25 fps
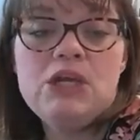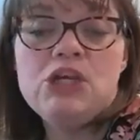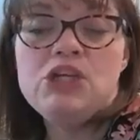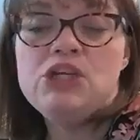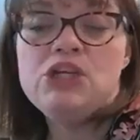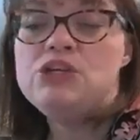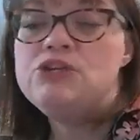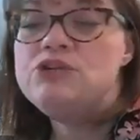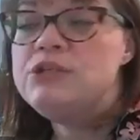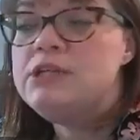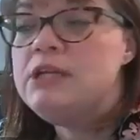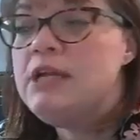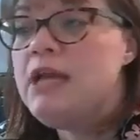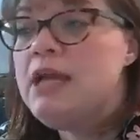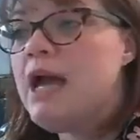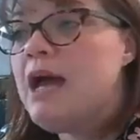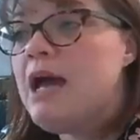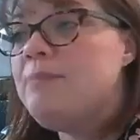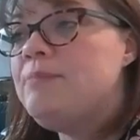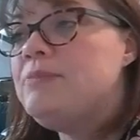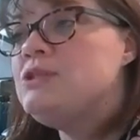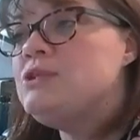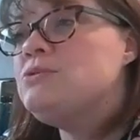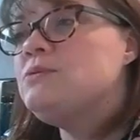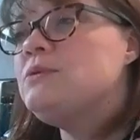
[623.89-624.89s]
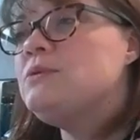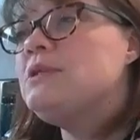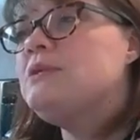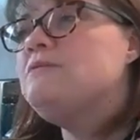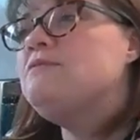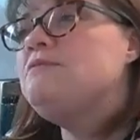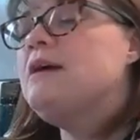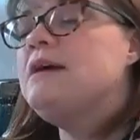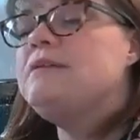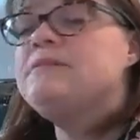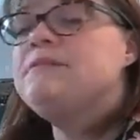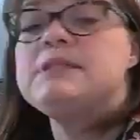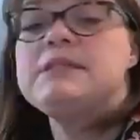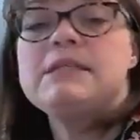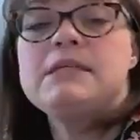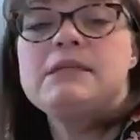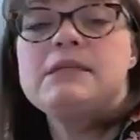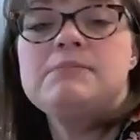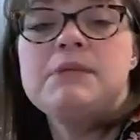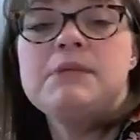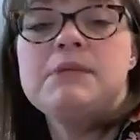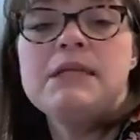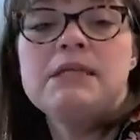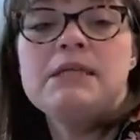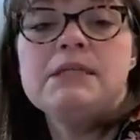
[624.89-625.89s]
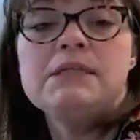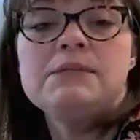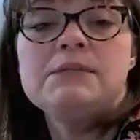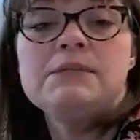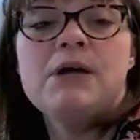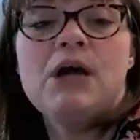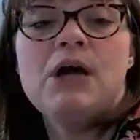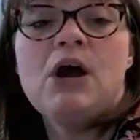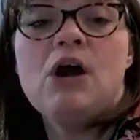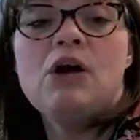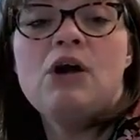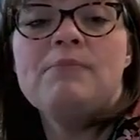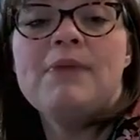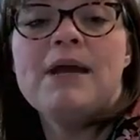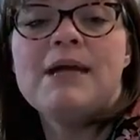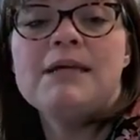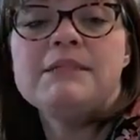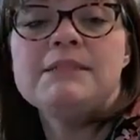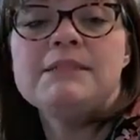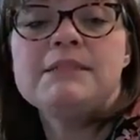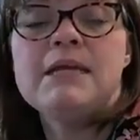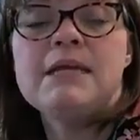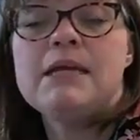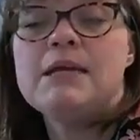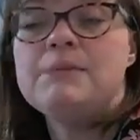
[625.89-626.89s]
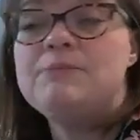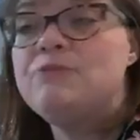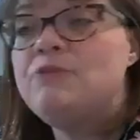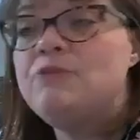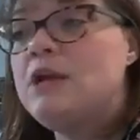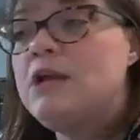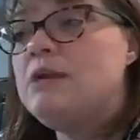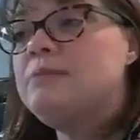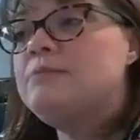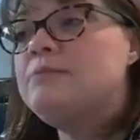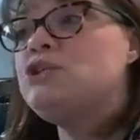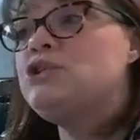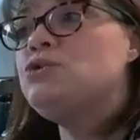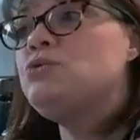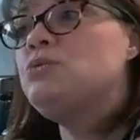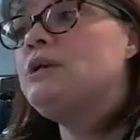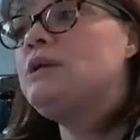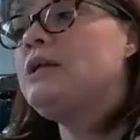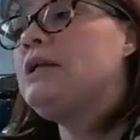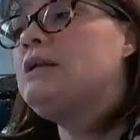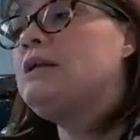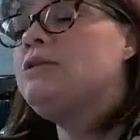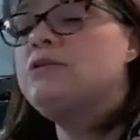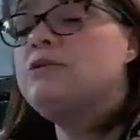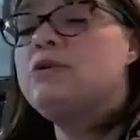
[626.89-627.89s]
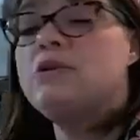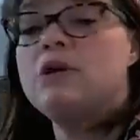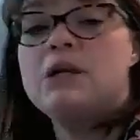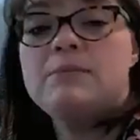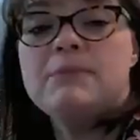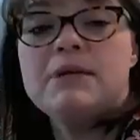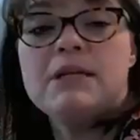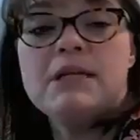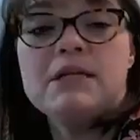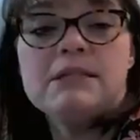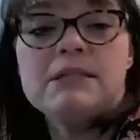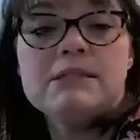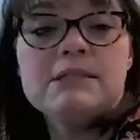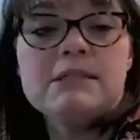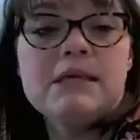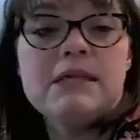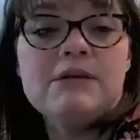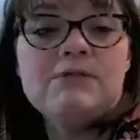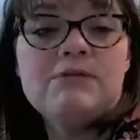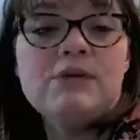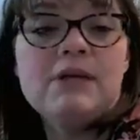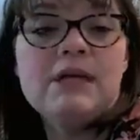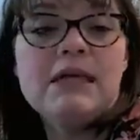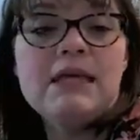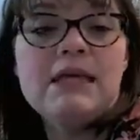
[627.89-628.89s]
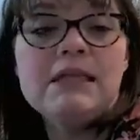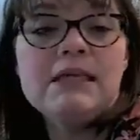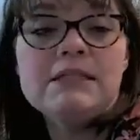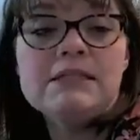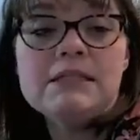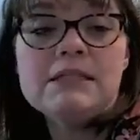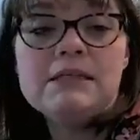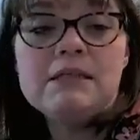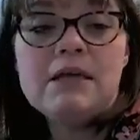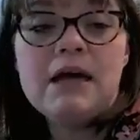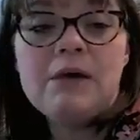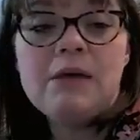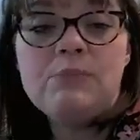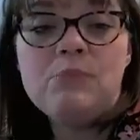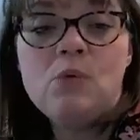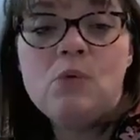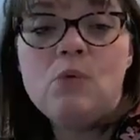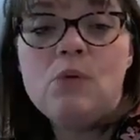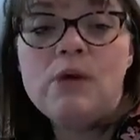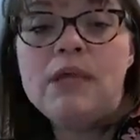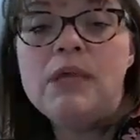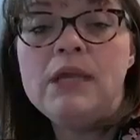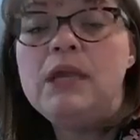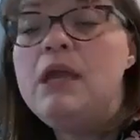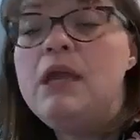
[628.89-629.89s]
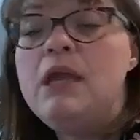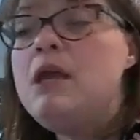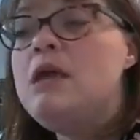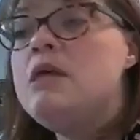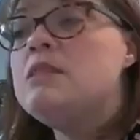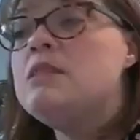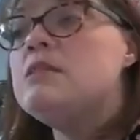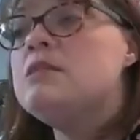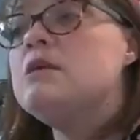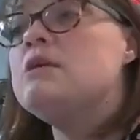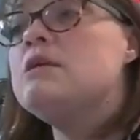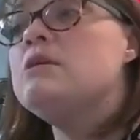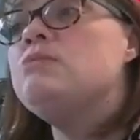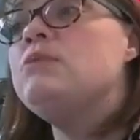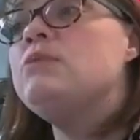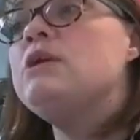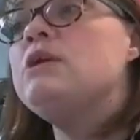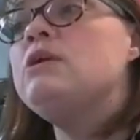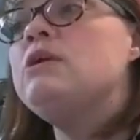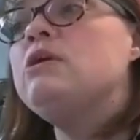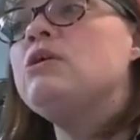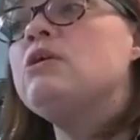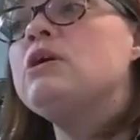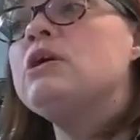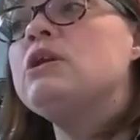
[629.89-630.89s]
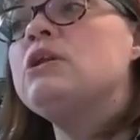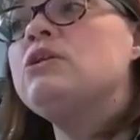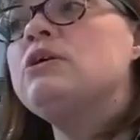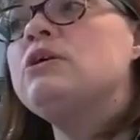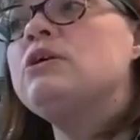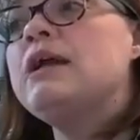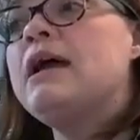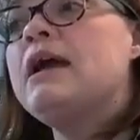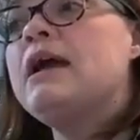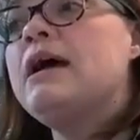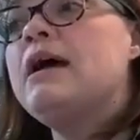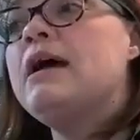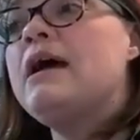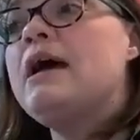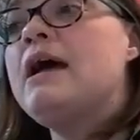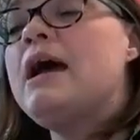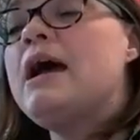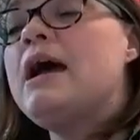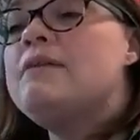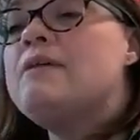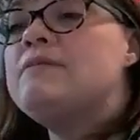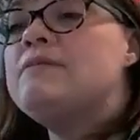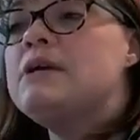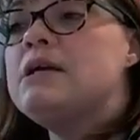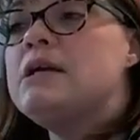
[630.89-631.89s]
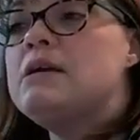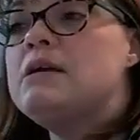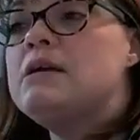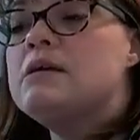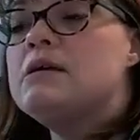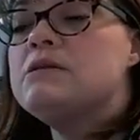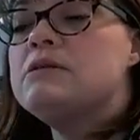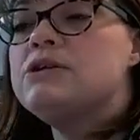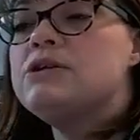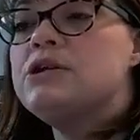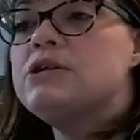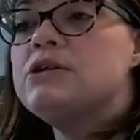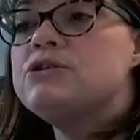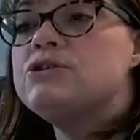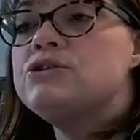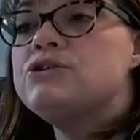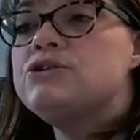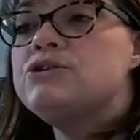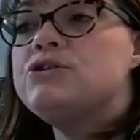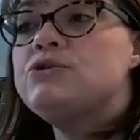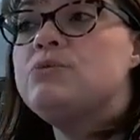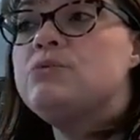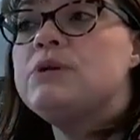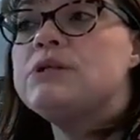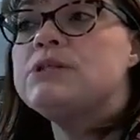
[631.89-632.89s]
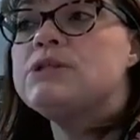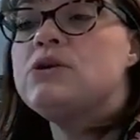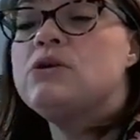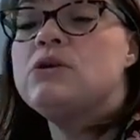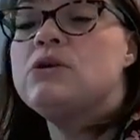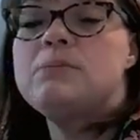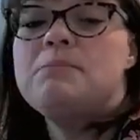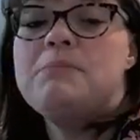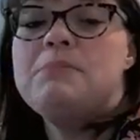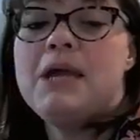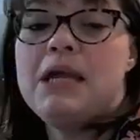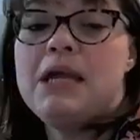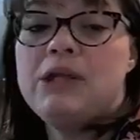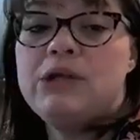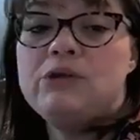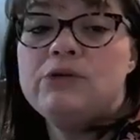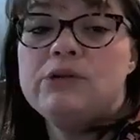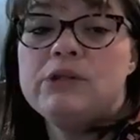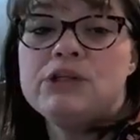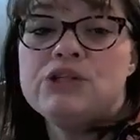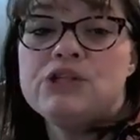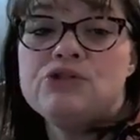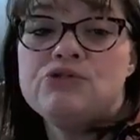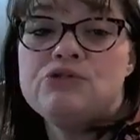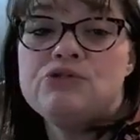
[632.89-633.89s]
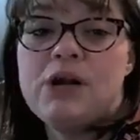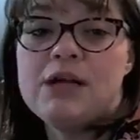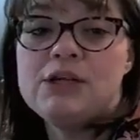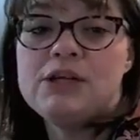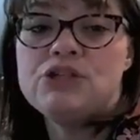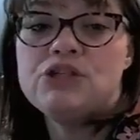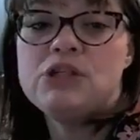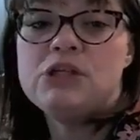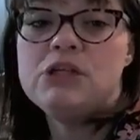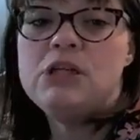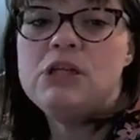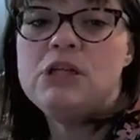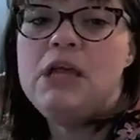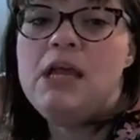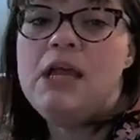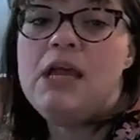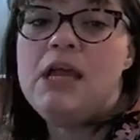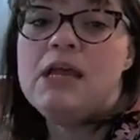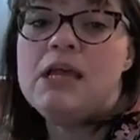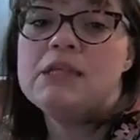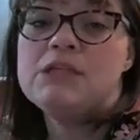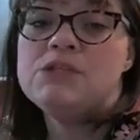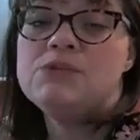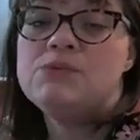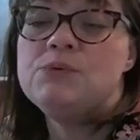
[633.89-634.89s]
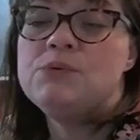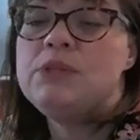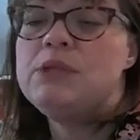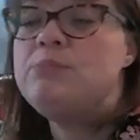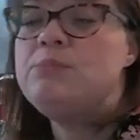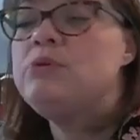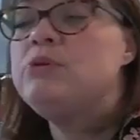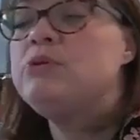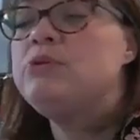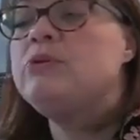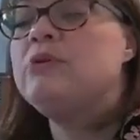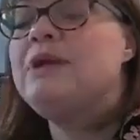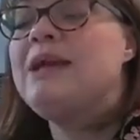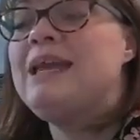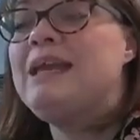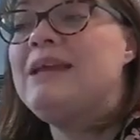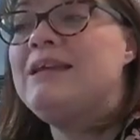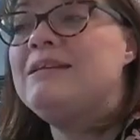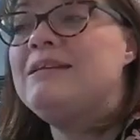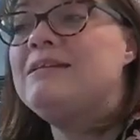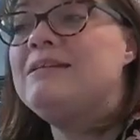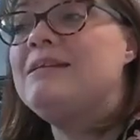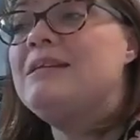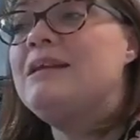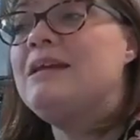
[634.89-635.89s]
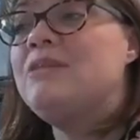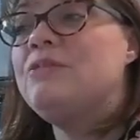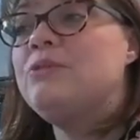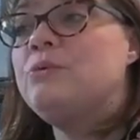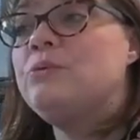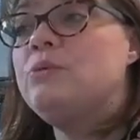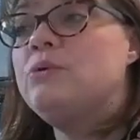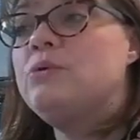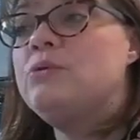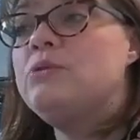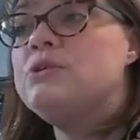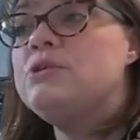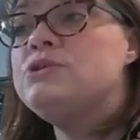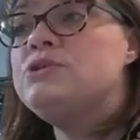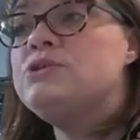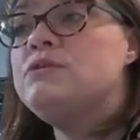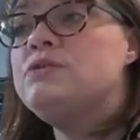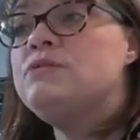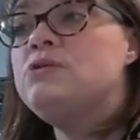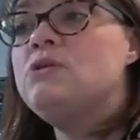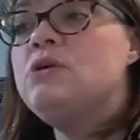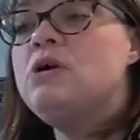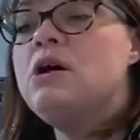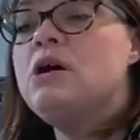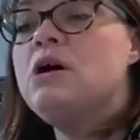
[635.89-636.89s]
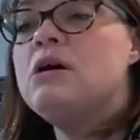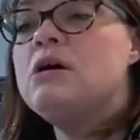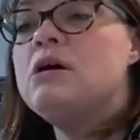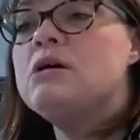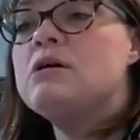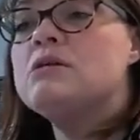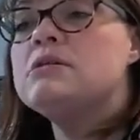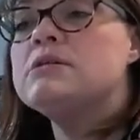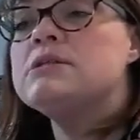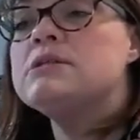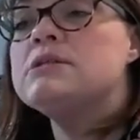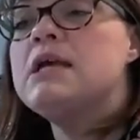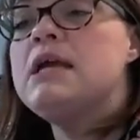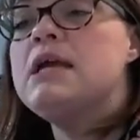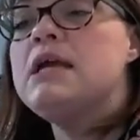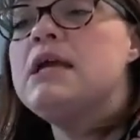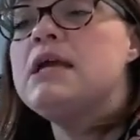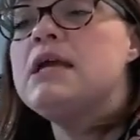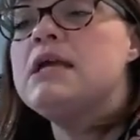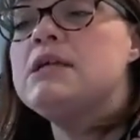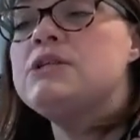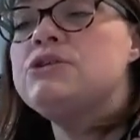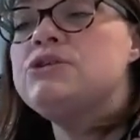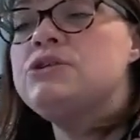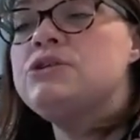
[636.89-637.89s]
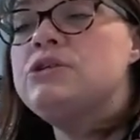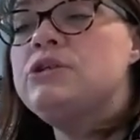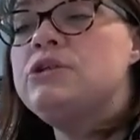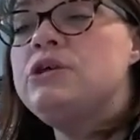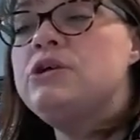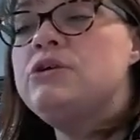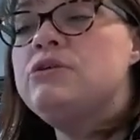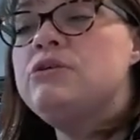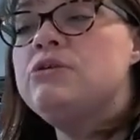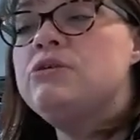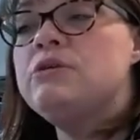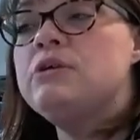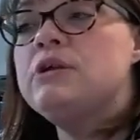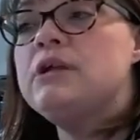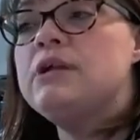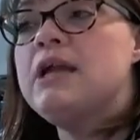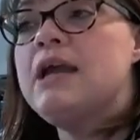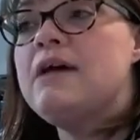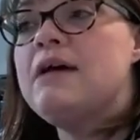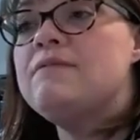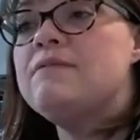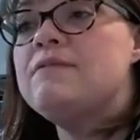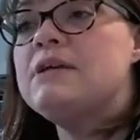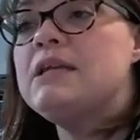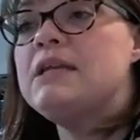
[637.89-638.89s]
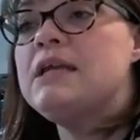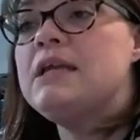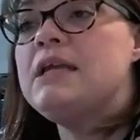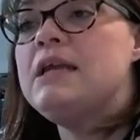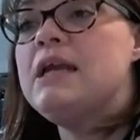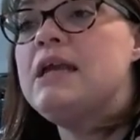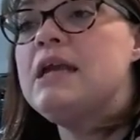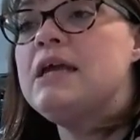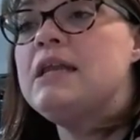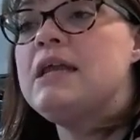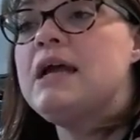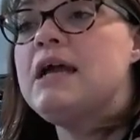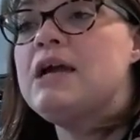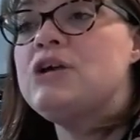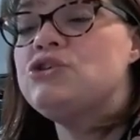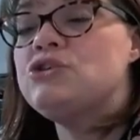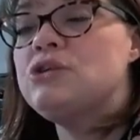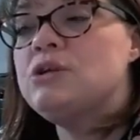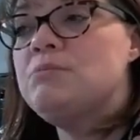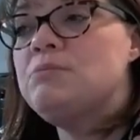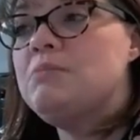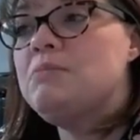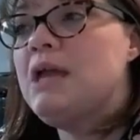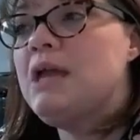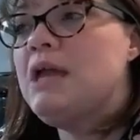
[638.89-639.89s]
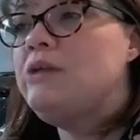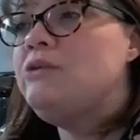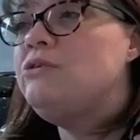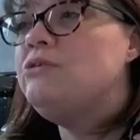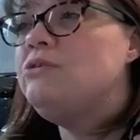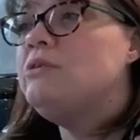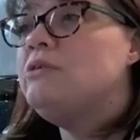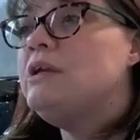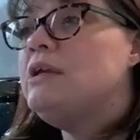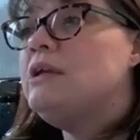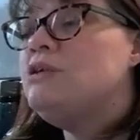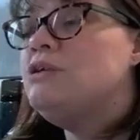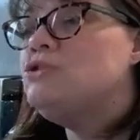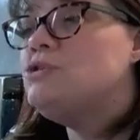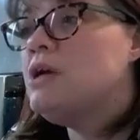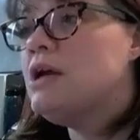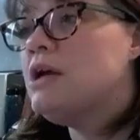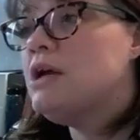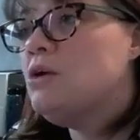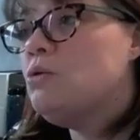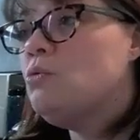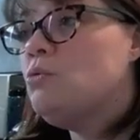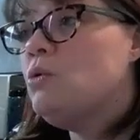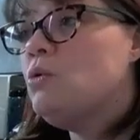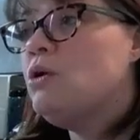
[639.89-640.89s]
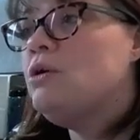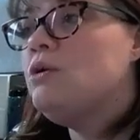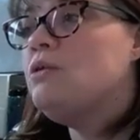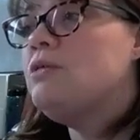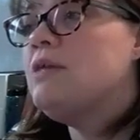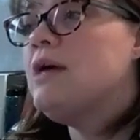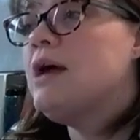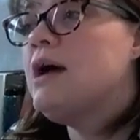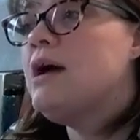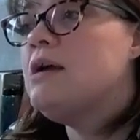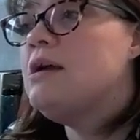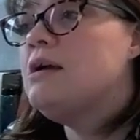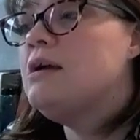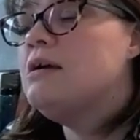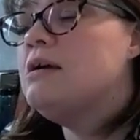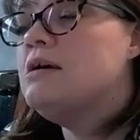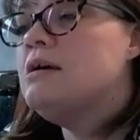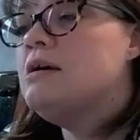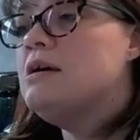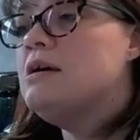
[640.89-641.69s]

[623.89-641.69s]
Usually it happens within 5 to 10 minutes, but our max time frame is 20 to 30 minutes. If we get to that point, then we are going to look at having the doctor do what's called a manual extraction. That's where they put their hand through the cervical awls into the uterine cavity and actually manually try to work that